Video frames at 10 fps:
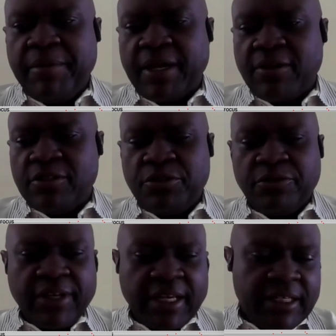because
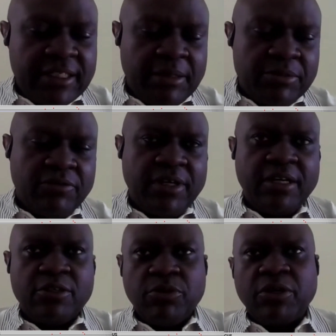you think in terms of
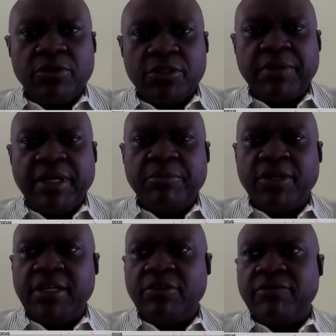health, we're going to spend
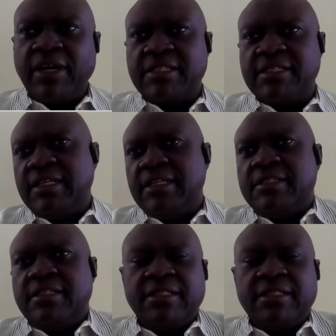money on vaccines.